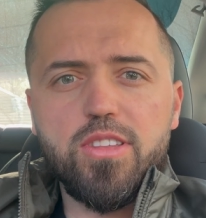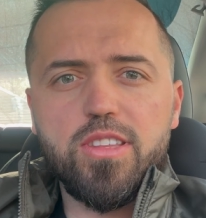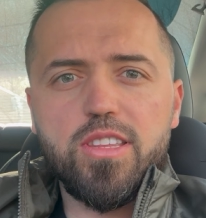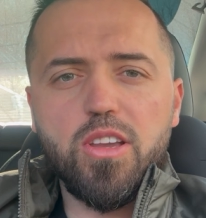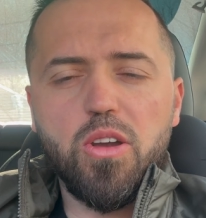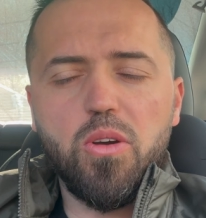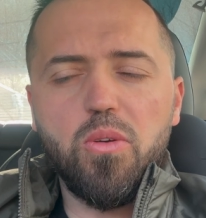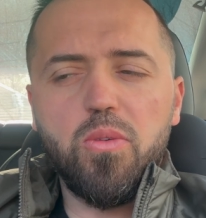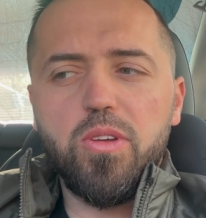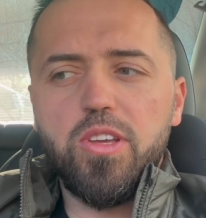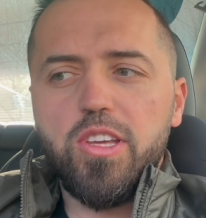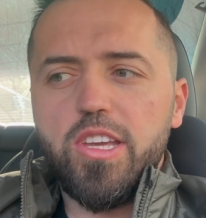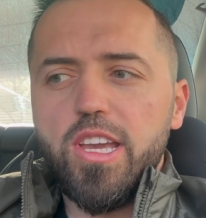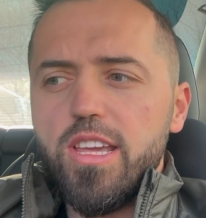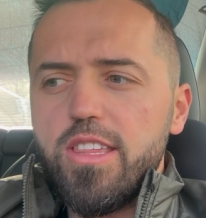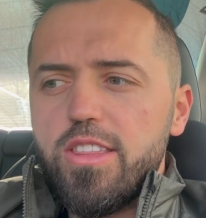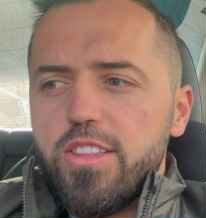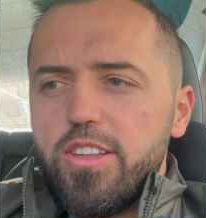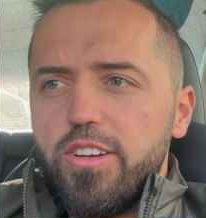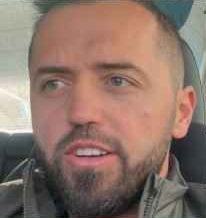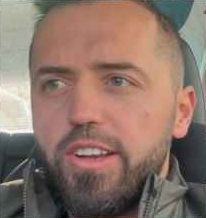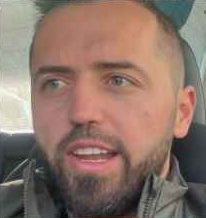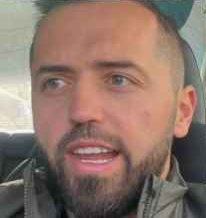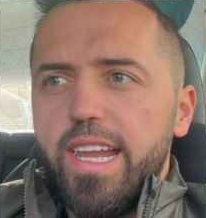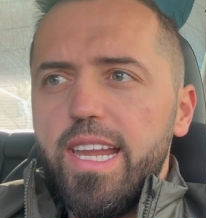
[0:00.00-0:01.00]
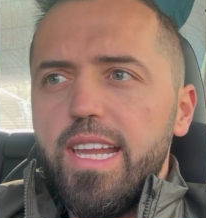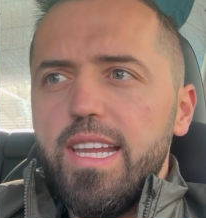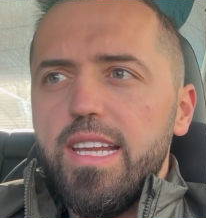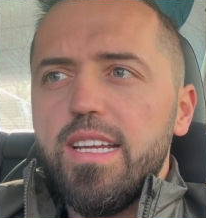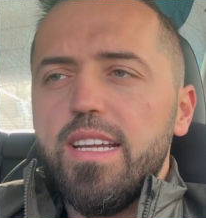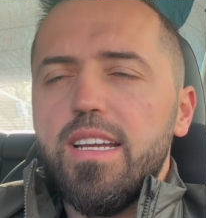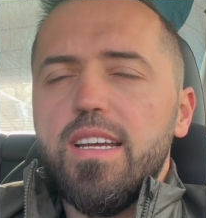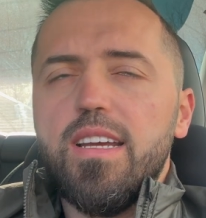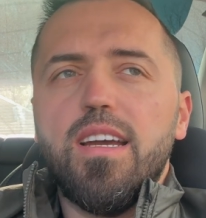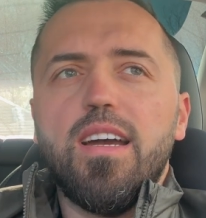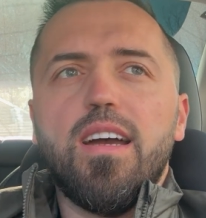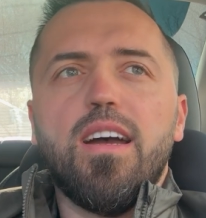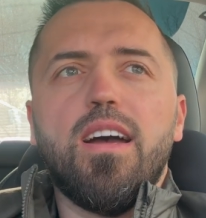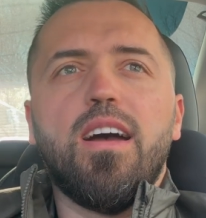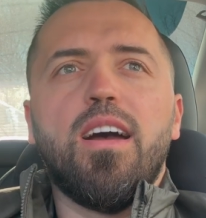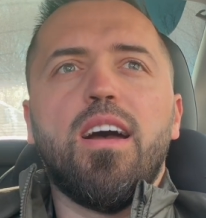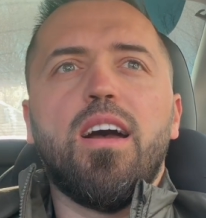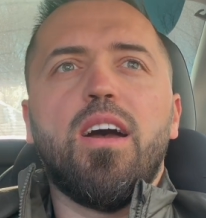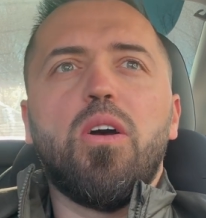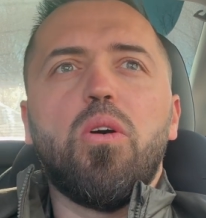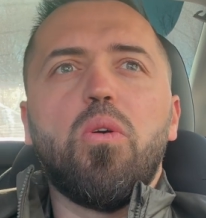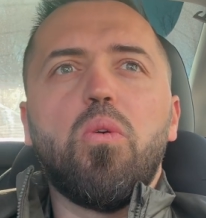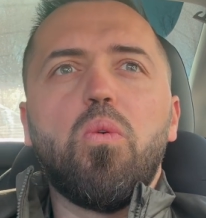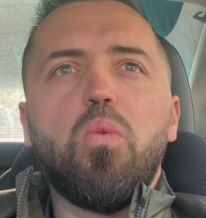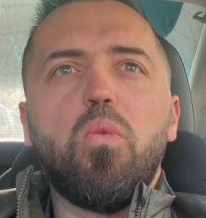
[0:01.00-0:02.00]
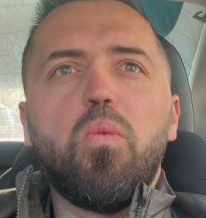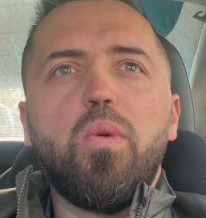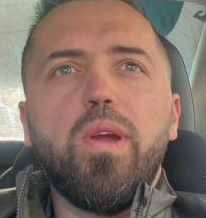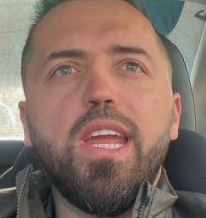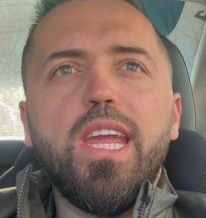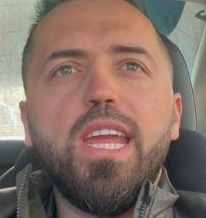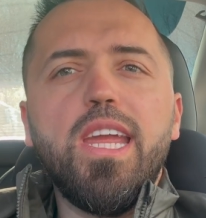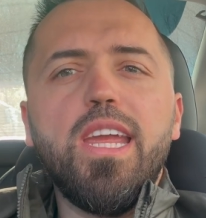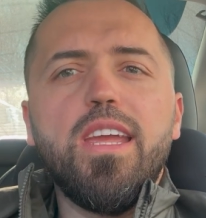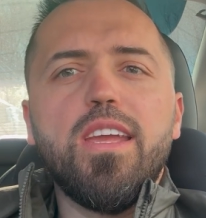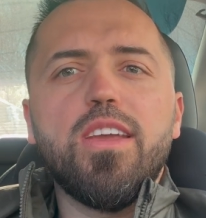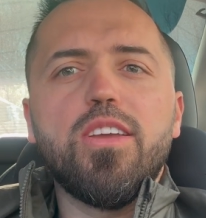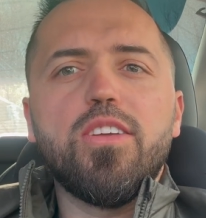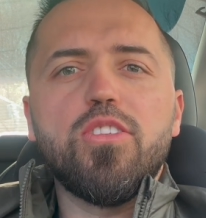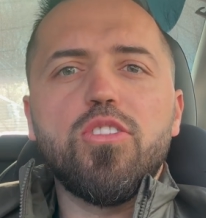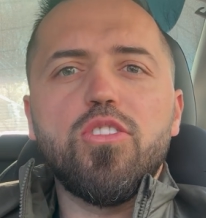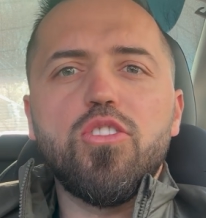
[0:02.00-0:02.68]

So yesterday uh, we